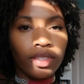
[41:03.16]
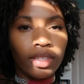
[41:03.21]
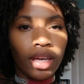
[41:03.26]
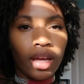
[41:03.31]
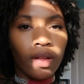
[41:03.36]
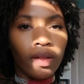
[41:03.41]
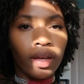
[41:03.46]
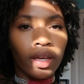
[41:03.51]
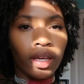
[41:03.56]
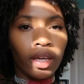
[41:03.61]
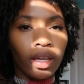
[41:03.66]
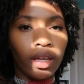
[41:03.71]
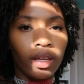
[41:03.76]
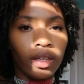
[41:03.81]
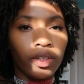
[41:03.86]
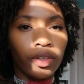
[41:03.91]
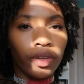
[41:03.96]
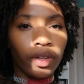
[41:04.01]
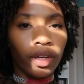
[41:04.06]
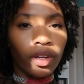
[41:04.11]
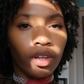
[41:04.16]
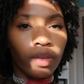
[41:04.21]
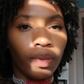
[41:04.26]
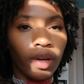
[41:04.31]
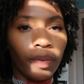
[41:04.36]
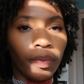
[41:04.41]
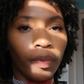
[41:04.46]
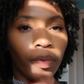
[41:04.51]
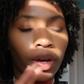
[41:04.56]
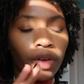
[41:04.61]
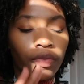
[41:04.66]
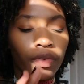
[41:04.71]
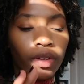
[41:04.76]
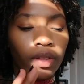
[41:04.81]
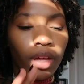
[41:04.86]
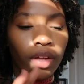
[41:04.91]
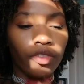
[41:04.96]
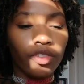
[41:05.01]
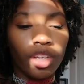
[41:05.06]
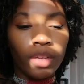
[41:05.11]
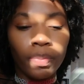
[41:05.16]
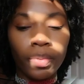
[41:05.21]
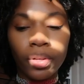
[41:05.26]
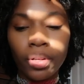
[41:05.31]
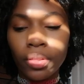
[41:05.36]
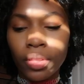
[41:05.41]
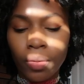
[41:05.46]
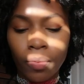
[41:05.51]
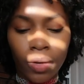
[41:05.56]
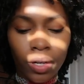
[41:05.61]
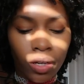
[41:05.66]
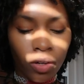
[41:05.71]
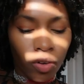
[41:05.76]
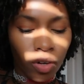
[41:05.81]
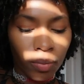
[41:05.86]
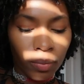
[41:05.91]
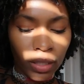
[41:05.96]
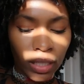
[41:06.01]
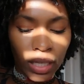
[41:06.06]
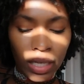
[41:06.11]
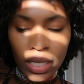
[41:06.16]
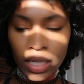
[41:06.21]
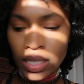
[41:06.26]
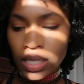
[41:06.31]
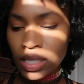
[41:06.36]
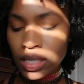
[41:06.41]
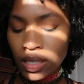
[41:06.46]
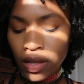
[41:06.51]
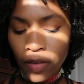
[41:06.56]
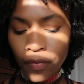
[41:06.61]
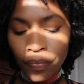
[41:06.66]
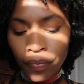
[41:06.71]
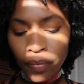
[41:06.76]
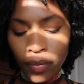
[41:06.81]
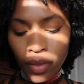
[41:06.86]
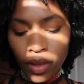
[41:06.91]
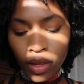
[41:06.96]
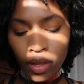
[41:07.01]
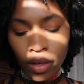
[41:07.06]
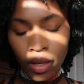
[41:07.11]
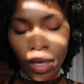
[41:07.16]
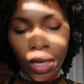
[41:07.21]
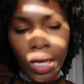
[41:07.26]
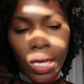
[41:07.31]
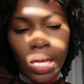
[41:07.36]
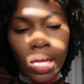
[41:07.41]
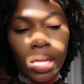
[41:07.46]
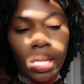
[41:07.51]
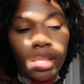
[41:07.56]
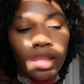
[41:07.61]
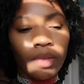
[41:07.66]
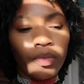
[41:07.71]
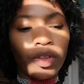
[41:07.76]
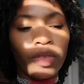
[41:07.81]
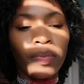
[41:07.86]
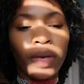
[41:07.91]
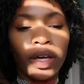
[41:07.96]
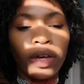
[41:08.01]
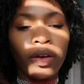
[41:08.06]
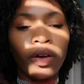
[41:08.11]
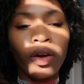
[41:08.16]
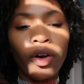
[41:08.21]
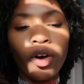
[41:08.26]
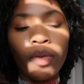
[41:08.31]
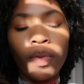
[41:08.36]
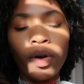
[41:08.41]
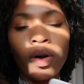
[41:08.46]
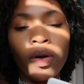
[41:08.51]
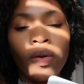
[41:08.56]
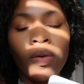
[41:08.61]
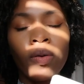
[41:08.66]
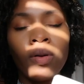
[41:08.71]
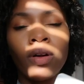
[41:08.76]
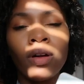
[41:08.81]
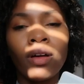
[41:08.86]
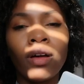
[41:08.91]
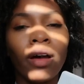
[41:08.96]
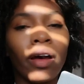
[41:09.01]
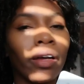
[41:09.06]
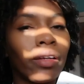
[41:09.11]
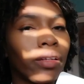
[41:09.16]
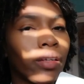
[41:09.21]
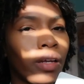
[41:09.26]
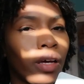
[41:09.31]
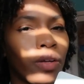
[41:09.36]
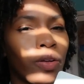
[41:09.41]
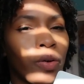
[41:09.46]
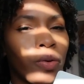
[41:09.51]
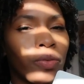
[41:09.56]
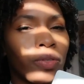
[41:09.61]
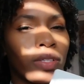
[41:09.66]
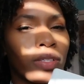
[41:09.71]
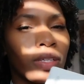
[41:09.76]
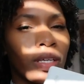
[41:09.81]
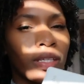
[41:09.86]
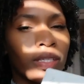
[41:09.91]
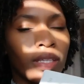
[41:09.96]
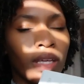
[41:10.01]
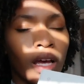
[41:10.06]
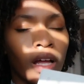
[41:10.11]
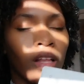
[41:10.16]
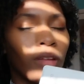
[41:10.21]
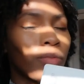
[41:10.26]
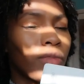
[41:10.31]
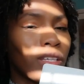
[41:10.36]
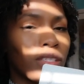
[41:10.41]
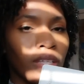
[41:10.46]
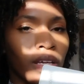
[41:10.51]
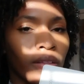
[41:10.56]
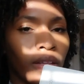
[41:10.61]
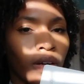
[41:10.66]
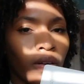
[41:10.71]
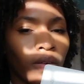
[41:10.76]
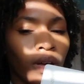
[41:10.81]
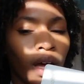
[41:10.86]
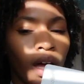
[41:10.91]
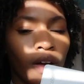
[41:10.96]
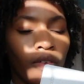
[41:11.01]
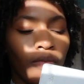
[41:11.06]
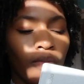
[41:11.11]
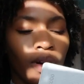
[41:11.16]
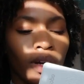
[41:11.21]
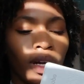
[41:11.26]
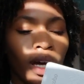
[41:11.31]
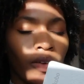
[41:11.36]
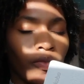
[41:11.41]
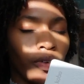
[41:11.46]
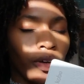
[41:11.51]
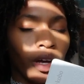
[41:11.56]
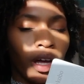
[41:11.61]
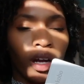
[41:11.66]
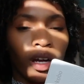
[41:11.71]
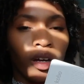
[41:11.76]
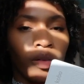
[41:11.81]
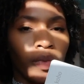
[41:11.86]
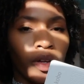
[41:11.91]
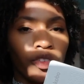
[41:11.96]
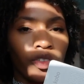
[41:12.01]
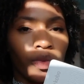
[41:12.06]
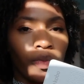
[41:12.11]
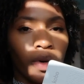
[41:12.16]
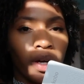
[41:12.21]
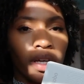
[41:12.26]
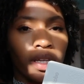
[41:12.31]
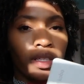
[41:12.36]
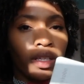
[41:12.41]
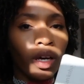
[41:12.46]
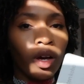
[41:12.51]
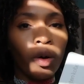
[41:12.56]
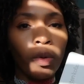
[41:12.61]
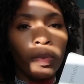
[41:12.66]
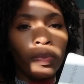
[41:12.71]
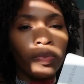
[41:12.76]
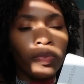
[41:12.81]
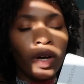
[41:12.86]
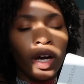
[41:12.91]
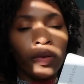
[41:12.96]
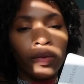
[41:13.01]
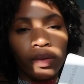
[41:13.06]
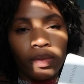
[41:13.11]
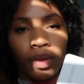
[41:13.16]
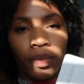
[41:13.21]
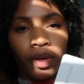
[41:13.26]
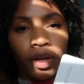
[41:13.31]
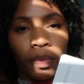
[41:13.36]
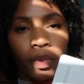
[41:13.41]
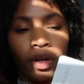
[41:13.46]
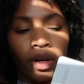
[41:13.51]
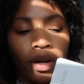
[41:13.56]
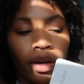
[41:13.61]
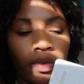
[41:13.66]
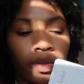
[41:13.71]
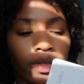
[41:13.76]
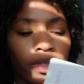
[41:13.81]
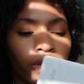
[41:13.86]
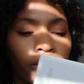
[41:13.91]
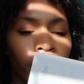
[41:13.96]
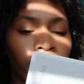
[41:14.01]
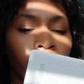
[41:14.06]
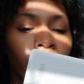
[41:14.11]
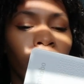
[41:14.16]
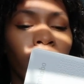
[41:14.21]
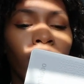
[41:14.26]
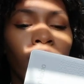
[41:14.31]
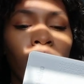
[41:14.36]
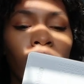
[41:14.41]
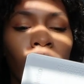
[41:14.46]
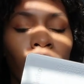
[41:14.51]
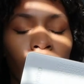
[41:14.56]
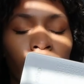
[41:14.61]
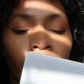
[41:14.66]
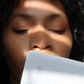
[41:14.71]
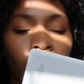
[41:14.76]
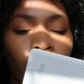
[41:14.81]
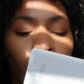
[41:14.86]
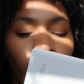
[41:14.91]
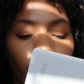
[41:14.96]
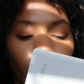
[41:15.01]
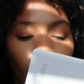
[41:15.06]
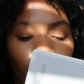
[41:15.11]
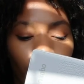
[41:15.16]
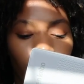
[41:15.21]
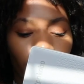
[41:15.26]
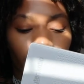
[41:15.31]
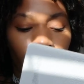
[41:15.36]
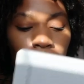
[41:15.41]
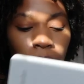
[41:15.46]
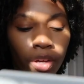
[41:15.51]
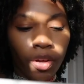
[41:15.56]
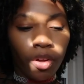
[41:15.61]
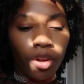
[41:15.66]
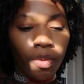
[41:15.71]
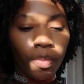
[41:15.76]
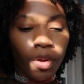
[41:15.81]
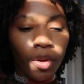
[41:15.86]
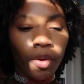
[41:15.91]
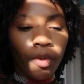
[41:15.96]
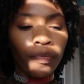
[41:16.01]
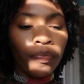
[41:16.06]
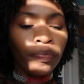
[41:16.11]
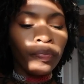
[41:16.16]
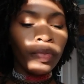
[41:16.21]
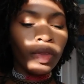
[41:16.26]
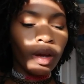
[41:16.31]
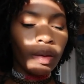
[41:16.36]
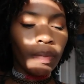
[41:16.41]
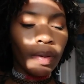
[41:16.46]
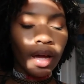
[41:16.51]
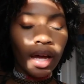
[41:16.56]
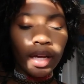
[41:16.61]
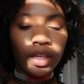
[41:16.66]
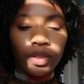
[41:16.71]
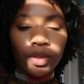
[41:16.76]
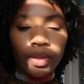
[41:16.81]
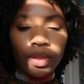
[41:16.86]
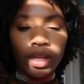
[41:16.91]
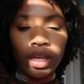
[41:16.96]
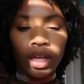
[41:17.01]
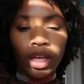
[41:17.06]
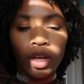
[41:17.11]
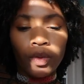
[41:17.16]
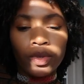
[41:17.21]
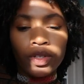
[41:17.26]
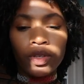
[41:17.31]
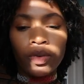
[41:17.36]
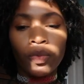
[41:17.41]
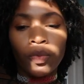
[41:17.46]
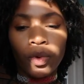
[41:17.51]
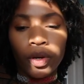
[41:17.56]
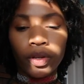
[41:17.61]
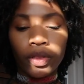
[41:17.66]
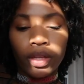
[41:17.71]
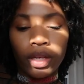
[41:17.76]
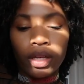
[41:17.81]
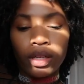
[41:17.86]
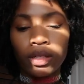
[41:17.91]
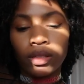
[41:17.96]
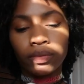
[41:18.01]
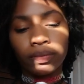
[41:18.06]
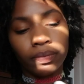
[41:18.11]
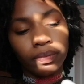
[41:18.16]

sale and get your Kindle Paperwhite for a lot cheaper than what it normally is. And with my Kobo, I did not notice a sale. I'm not saying they don't have one. I forgot how much it was. I hope I remember to put it on the screen. I forgot how much I paid for my Kobo, but I do think it was worth it